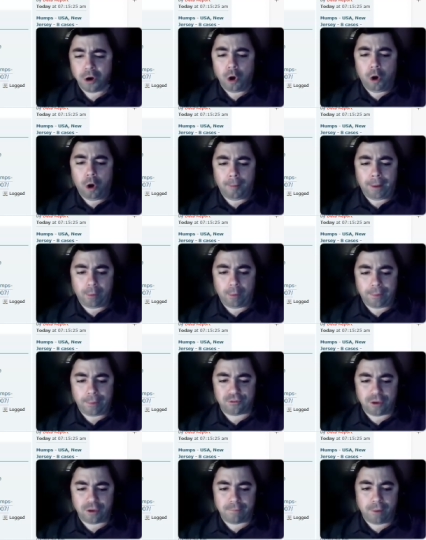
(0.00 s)
on my
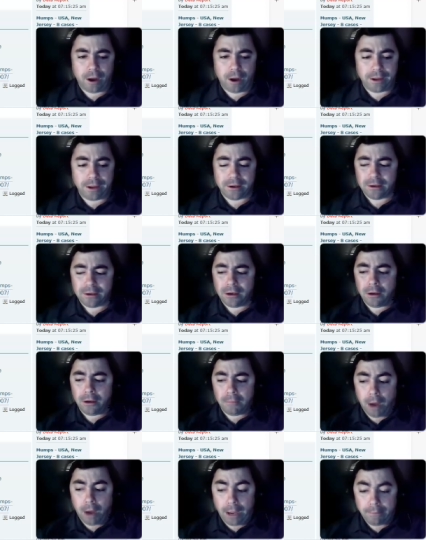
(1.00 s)
website by
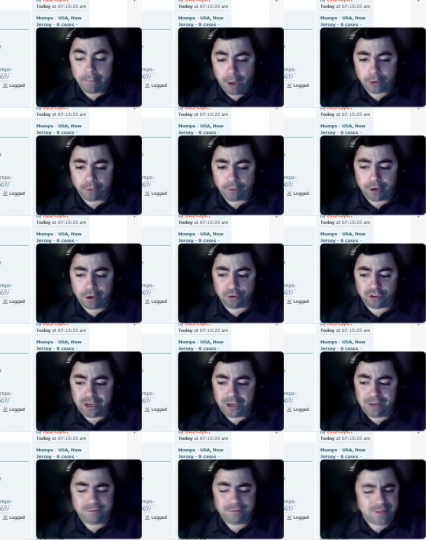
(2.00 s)
my moderator,
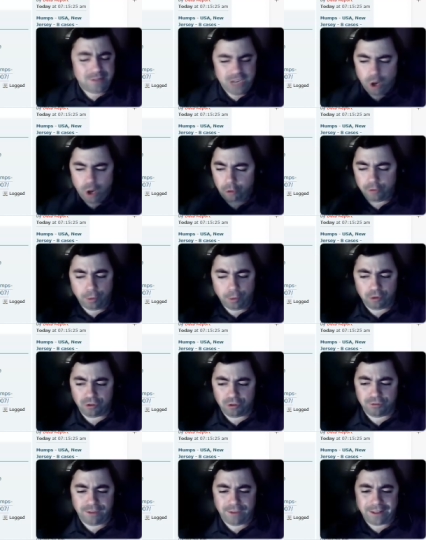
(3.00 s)
Steve. He always posts
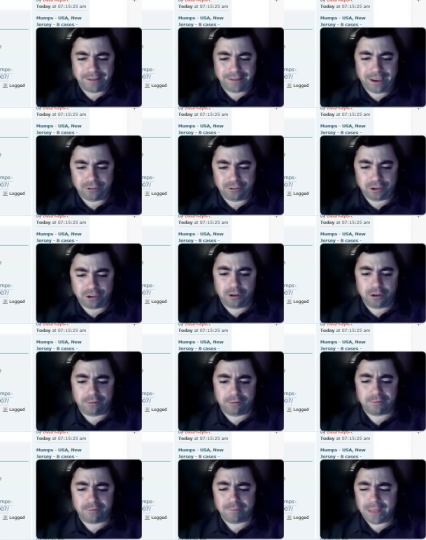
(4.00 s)
his fantastic
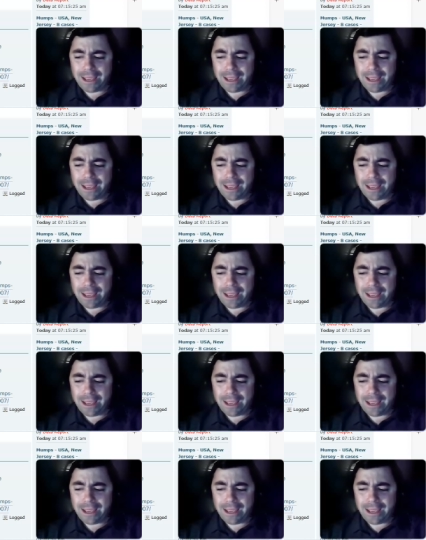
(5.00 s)
stuff.